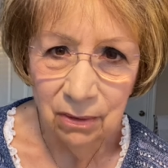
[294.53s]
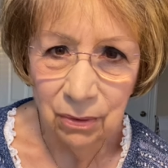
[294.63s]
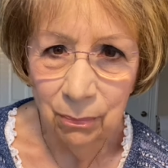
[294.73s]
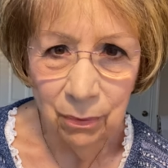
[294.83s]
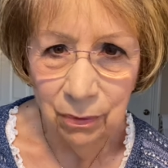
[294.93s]

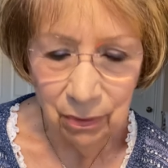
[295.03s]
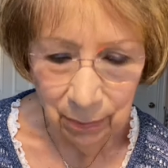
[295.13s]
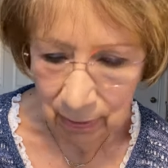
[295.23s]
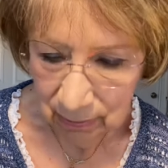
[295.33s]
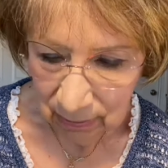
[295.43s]
Don't worry
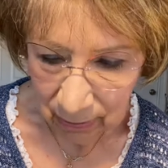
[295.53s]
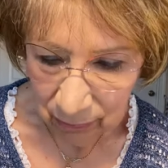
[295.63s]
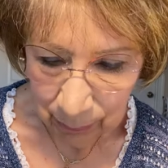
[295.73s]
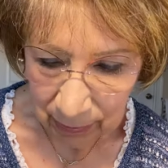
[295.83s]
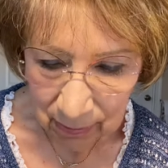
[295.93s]
about
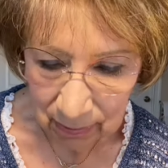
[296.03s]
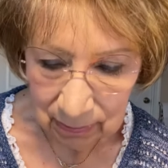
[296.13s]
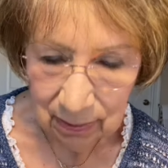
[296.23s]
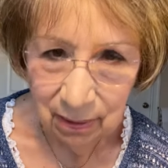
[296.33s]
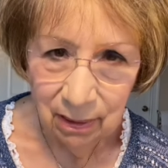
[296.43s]
stuff
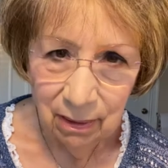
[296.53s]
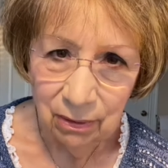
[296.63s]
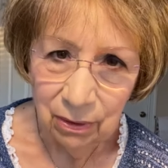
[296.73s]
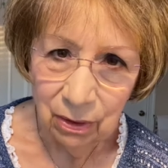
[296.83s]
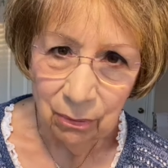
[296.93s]
because,
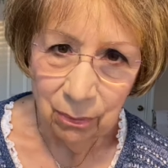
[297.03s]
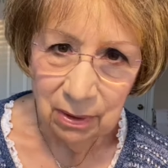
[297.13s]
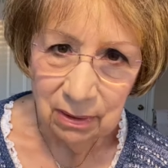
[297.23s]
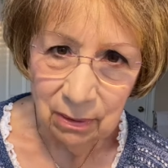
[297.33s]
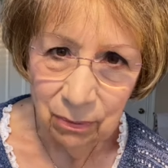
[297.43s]
you know, what
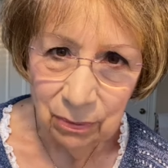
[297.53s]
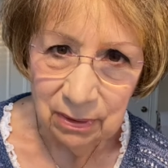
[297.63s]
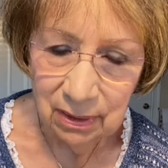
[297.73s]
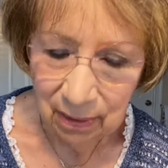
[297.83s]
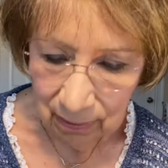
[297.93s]
does the Lord
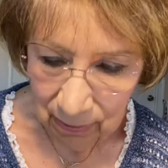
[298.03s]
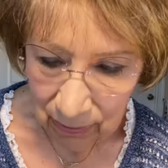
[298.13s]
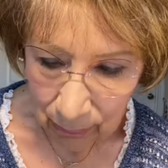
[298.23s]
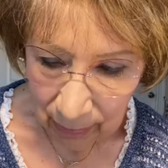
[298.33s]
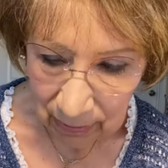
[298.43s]
say? You
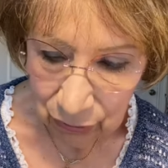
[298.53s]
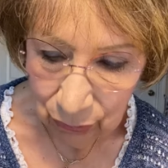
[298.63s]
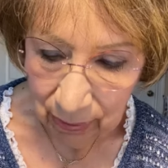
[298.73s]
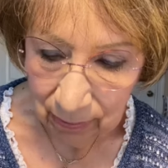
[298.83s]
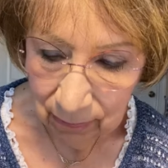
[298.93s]
know, my
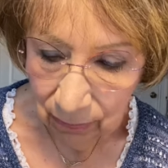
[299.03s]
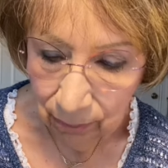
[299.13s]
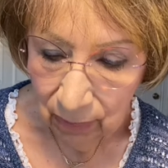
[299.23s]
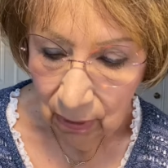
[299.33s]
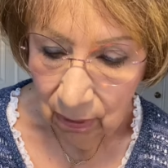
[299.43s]
strength,
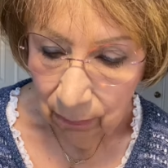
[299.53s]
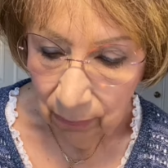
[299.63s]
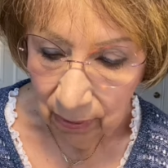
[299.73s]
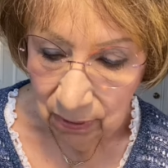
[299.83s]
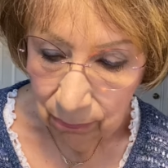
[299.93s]

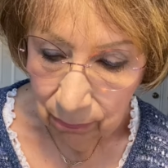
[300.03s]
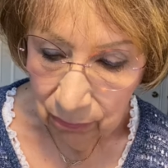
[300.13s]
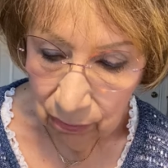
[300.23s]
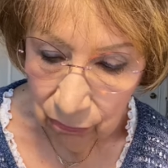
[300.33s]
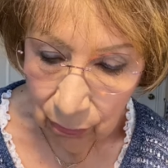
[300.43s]
must
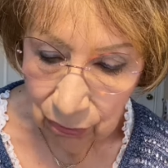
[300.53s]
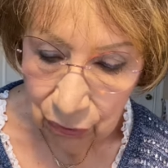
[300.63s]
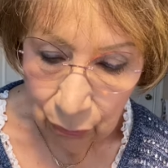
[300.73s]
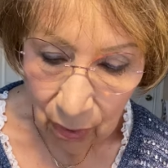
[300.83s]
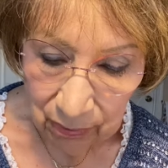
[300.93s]
grow
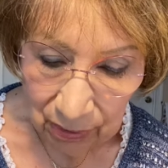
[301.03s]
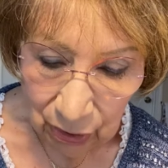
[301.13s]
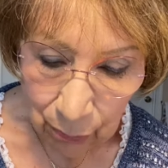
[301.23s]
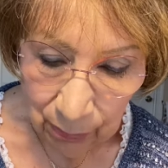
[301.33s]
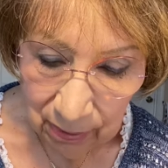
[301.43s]
strong in
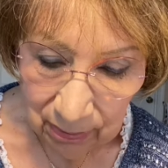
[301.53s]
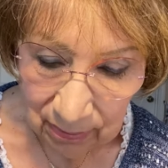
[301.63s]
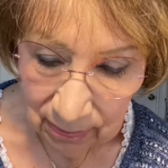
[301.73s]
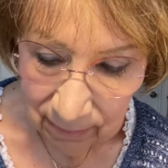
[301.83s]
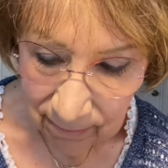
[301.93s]
your
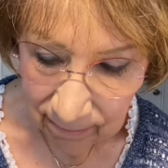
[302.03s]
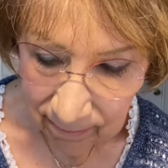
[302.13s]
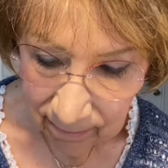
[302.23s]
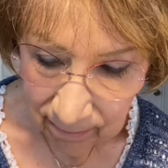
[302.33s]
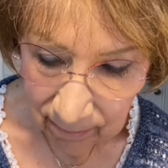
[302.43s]
weakness.
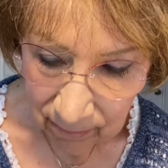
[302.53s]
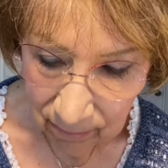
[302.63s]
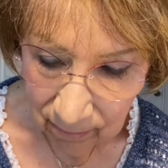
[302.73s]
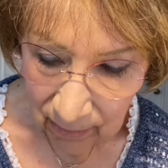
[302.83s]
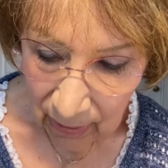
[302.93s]

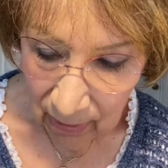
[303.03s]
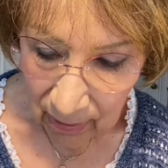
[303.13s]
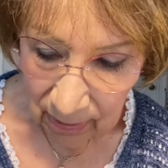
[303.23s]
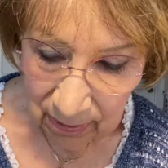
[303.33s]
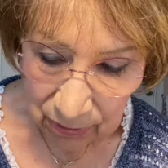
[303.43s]

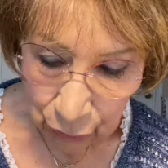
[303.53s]
It says,